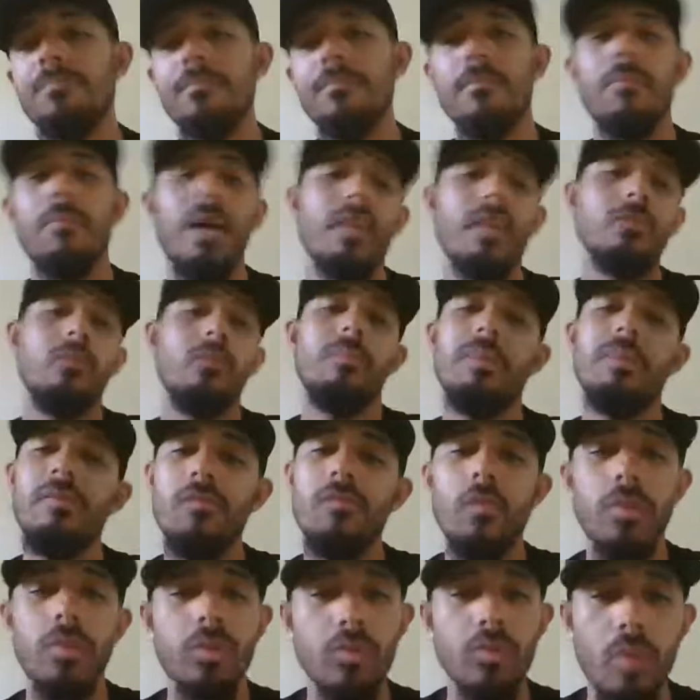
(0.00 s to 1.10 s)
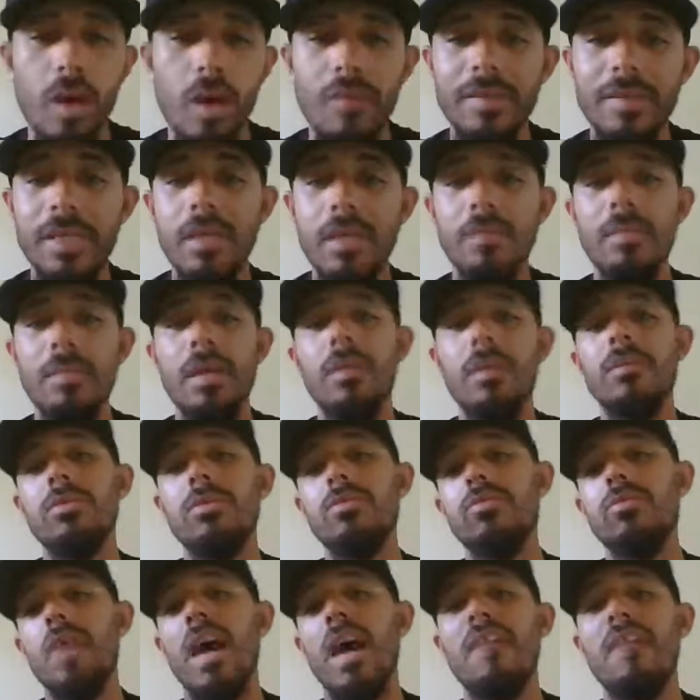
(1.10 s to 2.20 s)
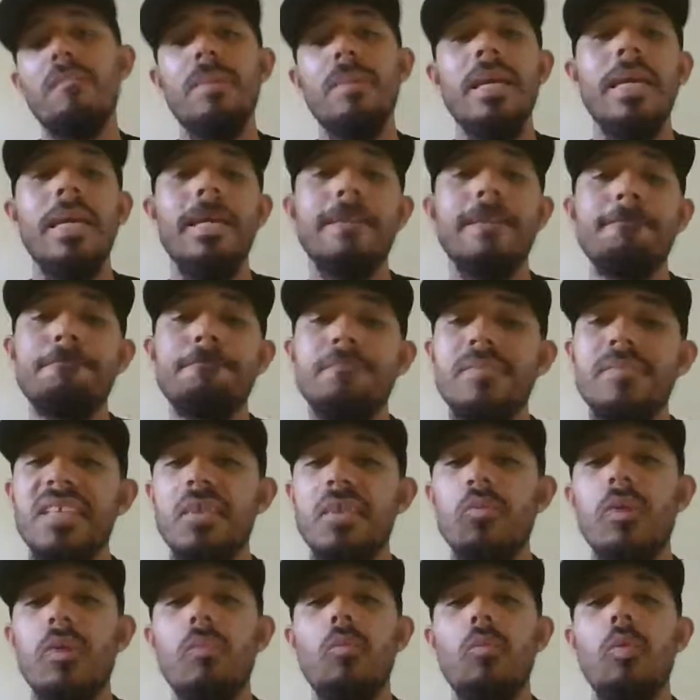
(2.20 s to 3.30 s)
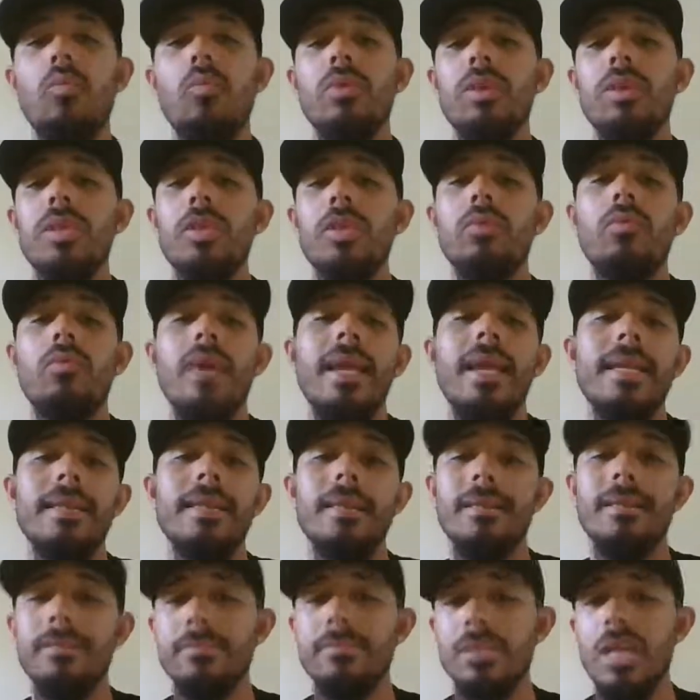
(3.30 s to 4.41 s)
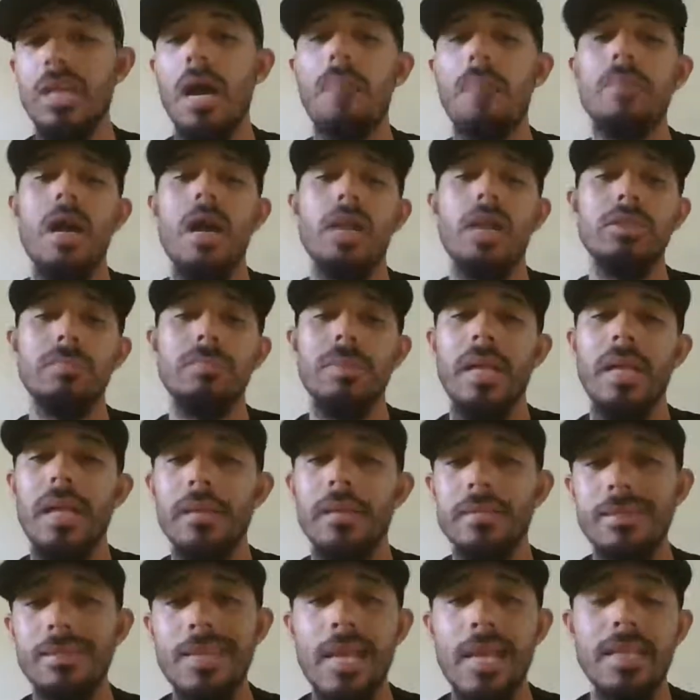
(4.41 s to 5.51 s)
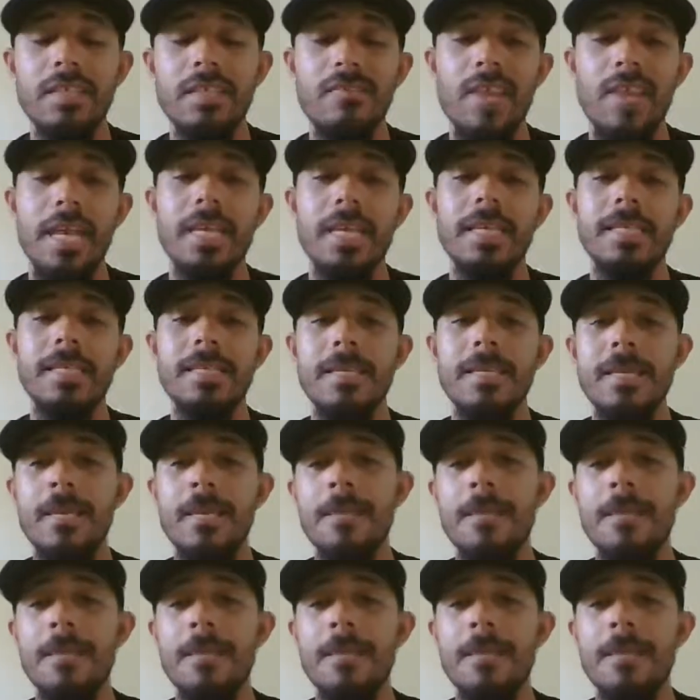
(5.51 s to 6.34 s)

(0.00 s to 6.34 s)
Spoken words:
might as well be 4-12 and get a better draft pick, get one more really great top-notch player, take to Vegas.